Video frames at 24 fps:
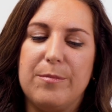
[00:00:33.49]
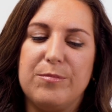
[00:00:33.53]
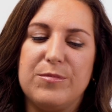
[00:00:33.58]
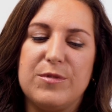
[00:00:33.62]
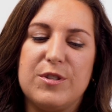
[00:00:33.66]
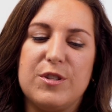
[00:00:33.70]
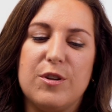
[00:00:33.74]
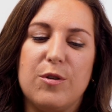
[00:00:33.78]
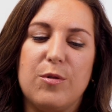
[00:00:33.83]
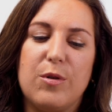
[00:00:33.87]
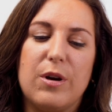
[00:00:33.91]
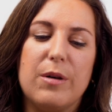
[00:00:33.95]

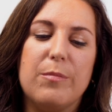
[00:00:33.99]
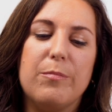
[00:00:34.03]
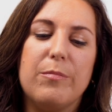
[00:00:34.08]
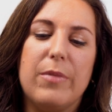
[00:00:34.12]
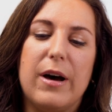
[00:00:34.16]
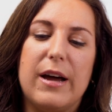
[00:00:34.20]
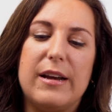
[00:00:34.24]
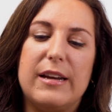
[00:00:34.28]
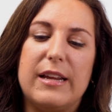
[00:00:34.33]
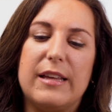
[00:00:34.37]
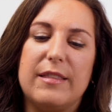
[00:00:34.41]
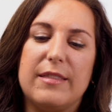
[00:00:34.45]
So
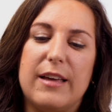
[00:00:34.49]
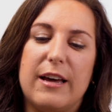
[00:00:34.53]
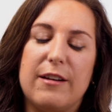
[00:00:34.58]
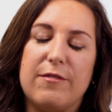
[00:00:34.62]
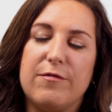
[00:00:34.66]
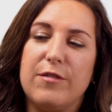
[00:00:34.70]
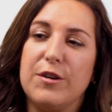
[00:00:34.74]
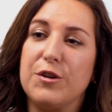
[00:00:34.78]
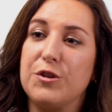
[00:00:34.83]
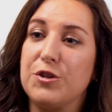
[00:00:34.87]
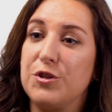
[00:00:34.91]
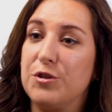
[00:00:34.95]
combining that
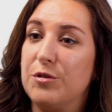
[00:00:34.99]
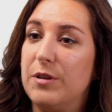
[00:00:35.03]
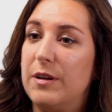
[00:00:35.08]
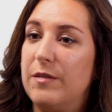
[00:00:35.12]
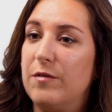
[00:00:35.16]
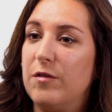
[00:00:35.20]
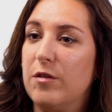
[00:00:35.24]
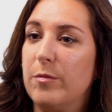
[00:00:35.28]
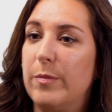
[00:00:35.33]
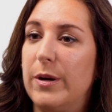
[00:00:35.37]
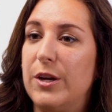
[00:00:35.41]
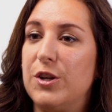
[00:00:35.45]
functional
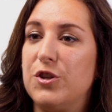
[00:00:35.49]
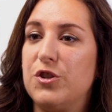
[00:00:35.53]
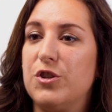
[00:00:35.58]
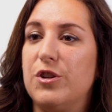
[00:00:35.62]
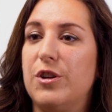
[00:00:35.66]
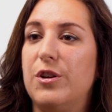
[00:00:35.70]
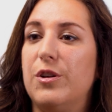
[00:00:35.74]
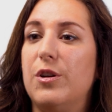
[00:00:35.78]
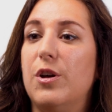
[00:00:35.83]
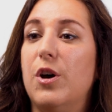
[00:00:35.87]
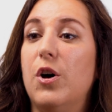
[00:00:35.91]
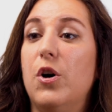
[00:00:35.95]

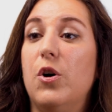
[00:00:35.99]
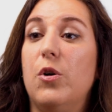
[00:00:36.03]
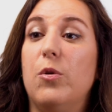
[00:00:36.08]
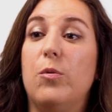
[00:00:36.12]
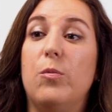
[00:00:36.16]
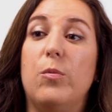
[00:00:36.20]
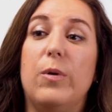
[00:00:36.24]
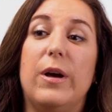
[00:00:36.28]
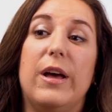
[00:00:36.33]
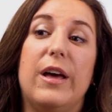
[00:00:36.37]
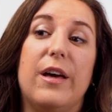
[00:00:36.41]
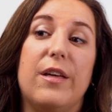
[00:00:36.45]
information
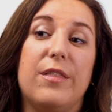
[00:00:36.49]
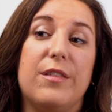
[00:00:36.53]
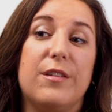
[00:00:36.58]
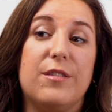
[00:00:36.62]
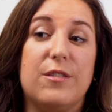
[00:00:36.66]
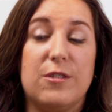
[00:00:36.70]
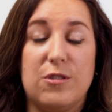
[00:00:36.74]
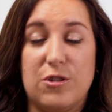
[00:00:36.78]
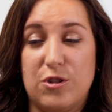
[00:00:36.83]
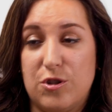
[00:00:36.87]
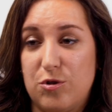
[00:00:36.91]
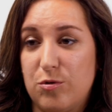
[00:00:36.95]
with
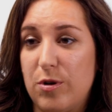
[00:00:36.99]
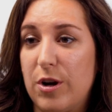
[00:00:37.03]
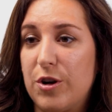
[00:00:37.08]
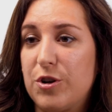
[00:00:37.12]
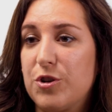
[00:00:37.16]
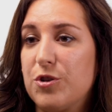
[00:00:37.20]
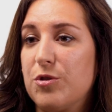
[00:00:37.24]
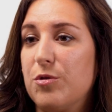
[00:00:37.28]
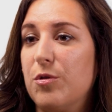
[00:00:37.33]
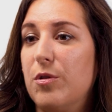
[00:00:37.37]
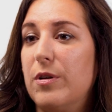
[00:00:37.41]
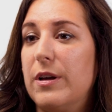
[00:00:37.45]
the
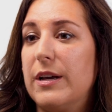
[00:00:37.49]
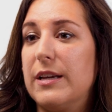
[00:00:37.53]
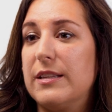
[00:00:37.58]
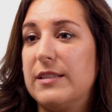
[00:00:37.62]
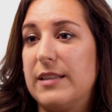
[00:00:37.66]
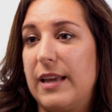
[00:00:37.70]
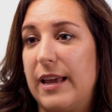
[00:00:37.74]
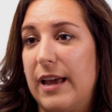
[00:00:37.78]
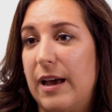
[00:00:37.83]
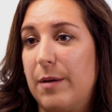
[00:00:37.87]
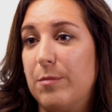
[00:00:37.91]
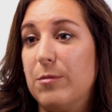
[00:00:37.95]
structural
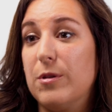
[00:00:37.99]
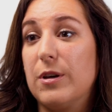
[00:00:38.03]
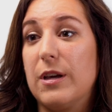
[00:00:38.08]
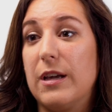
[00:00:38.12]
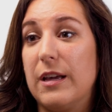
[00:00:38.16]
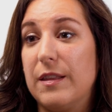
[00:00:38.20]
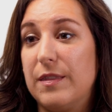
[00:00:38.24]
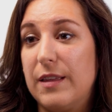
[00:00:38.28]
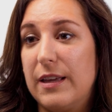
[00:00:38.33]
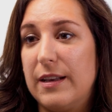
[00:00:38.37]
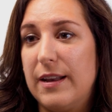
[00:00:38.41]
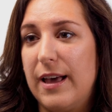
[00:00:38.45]
exam, looking
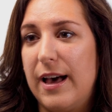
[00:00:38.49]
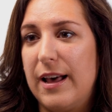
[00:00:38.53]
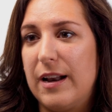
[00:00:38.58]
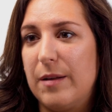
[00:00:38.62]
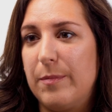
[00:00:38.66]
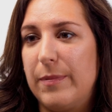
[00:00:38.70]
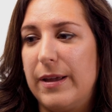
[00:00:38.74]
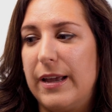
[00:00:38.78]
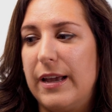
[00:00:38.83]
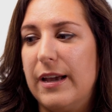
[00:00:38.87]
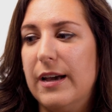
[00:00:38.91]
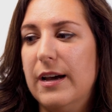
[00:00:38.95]
at the
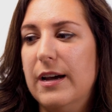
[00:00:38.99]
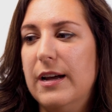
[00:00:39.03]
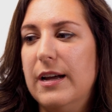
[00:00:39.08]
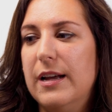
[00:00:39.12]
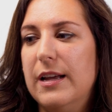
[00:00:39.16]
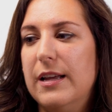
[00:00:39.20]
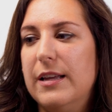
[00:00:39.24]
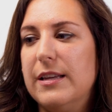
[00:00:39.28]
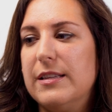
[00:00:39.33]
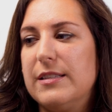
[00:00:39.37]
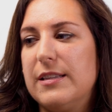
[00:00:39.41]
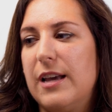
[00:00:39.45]
anatomy,
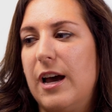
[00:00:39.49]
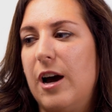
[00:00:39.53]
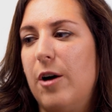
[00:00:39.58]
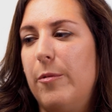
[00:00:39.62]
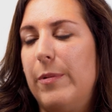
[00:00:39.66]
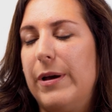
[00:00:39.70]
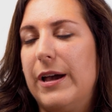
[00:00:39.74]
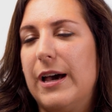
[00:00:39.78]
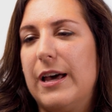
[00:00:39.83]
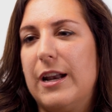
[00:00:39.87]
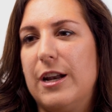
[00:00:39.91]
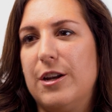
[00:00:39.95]
is how we
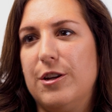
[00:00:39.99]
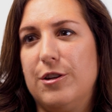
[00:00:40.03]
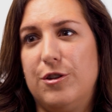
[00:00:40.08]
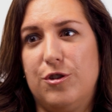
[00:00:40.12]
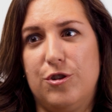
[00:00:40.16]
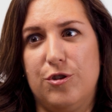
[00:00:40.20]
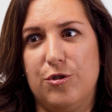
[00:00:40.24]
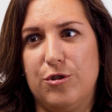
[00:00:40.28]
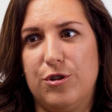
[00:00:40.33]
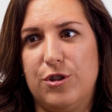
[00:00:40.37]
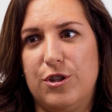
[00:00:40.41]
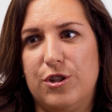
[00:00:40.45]
kind
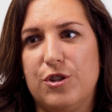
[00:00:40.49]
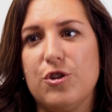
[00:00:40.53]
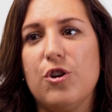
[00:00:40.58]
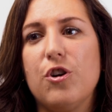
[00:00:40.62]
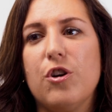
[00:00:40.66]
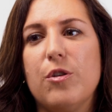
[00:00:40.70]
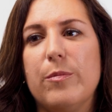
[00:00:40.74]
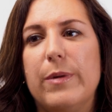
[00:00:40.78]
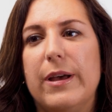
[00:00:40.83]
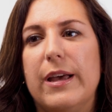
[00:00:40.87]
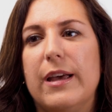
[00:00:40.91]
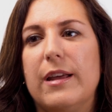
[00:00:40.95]
of
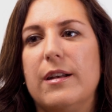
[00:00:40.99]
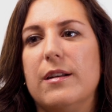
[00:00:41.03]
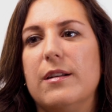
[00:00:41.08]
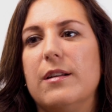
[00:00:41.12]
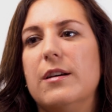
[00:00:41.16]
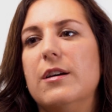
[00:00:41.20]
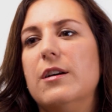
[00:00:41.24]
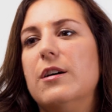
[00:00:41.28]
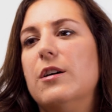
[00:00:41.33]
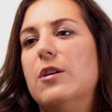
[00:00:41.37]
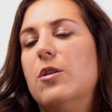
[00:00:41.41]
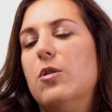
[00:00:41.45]
determine
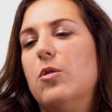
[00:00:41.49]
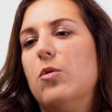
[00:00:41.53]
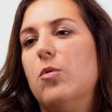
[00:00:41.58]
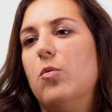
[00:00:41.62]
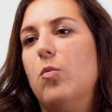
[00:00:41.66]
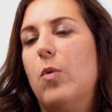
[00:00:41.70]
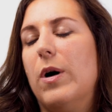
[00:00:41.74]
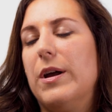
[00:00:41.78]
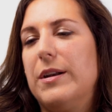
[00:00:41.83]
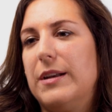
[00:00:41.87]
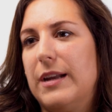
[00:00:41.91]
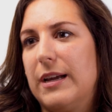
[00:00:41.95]

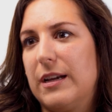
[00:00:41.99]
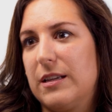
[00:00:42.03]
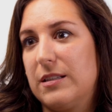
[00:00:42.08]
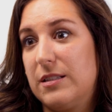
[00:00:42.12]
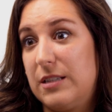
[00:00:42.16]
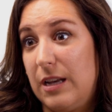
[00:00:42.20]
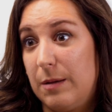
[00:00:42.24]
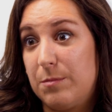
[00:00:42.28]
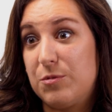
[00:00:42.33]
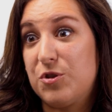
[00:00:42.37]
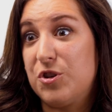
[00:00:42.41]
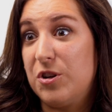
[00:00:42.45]
what next
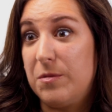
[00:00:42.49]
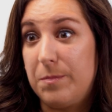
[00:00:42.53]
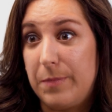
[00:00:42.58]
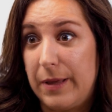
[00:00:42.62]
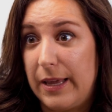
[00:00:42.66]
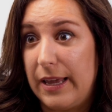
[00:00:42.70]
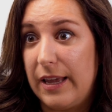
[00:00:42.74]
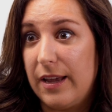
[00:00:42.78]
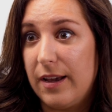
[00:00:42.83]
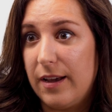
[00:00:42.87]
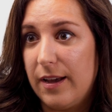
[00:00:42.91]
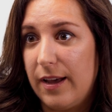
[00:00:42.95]
steps should
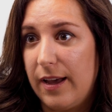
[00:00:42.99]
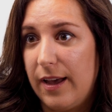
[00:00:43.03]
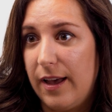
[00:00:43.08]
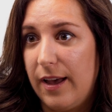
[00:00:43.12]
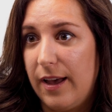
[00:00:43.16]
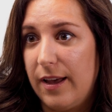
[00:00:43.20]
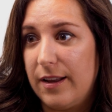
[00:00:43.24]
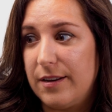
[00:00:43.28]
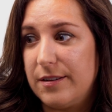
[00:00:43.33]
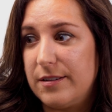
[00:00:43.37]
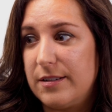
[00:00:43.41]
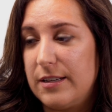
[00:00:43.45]
be
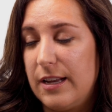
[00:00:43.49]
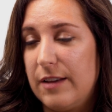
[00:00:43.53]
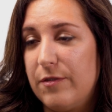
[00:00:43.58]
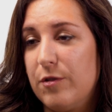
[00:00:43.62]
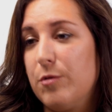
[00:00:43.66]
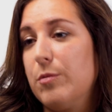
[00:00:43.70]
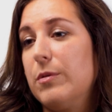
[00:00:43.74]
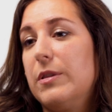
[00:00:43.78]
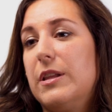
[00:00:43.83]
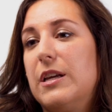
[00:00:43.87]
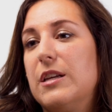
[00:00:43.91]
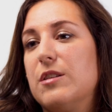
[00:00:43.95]
and if a
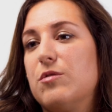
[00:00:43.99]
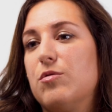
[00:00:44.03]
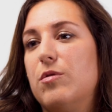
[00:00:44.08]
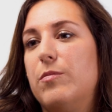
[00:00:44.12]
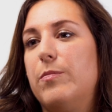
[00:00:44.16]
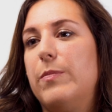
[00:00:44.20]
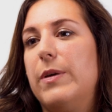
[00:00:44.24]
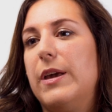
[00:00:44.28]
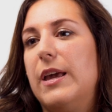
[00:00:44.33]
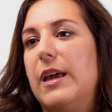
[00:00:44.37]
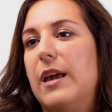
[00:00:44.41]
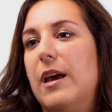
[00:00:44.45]
release would
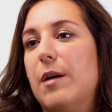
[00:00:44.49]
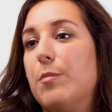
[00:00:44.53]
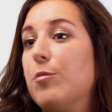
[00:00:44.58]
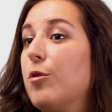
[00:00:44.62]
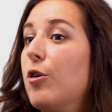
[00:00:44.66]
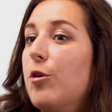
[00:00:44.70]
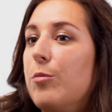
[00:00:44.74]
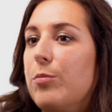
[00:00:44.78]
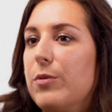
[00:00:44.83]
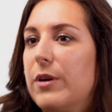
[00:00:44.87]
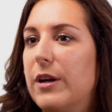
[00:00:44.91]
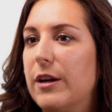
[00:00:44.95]
be
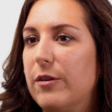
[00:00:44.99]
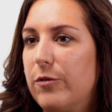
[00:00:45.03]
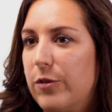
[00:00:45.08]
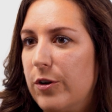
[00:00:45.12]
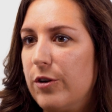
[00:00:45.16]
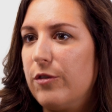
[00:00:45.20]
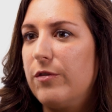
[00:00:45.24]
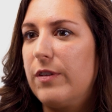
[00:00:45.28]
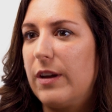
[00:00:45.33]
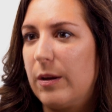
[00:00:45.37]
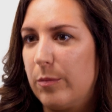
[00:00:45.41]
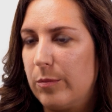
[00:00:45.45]
appropriate for your
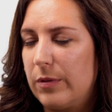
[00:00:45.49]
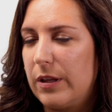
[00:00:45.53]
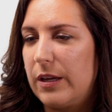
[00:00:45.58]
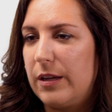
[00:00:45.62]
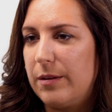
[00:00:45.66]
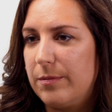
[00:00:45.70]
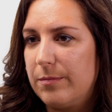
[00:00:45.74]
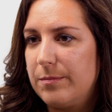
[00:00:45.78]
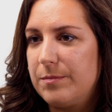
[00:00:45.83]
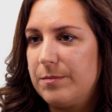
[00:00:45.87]
family.